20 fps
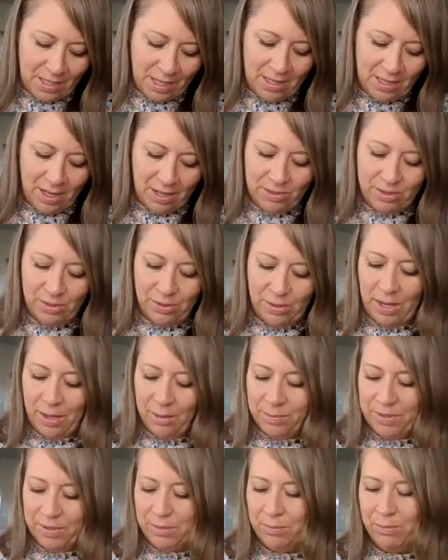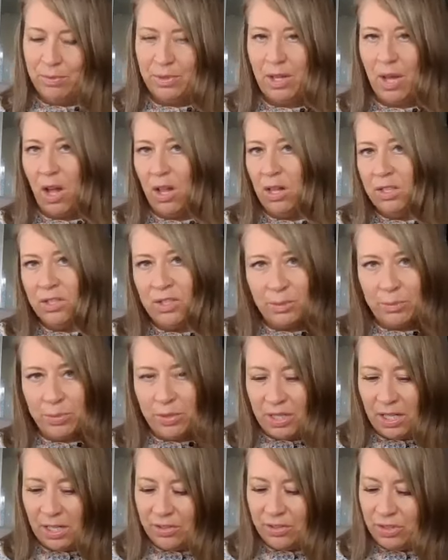it also helps with collagen
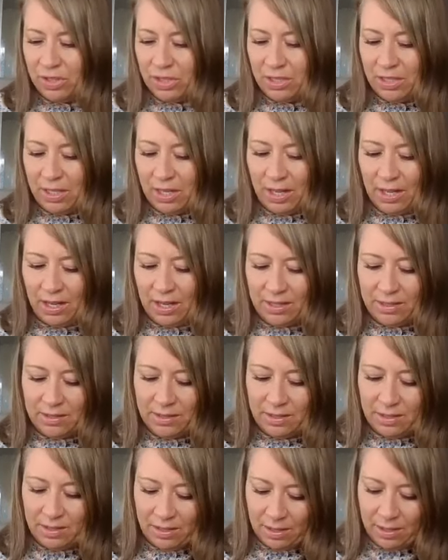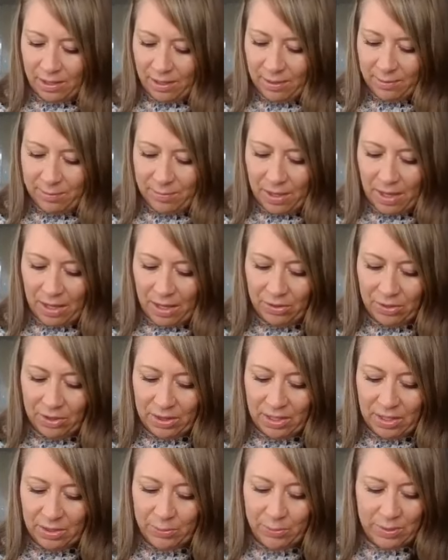production and other
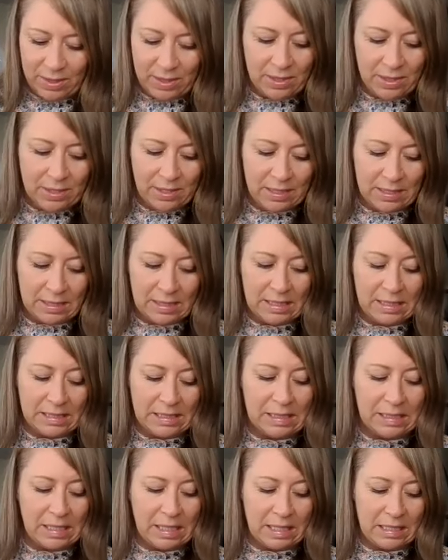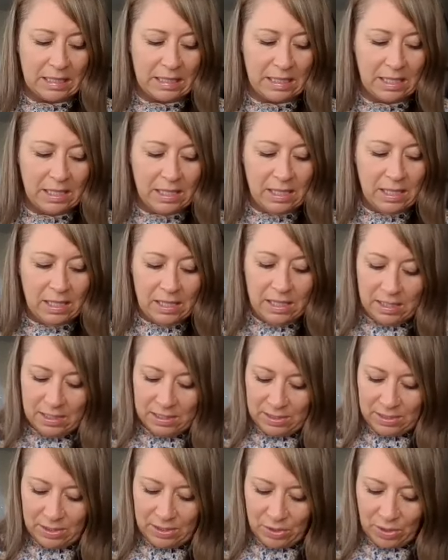things with the skin.
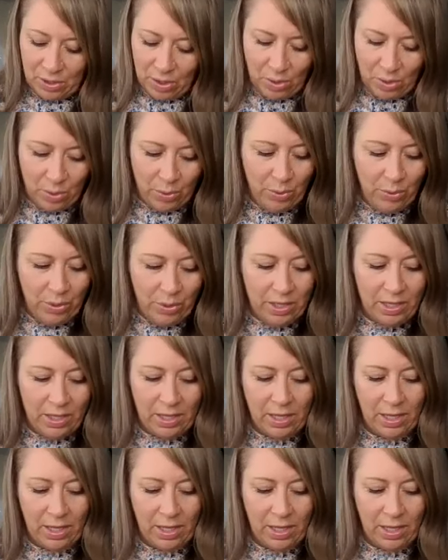So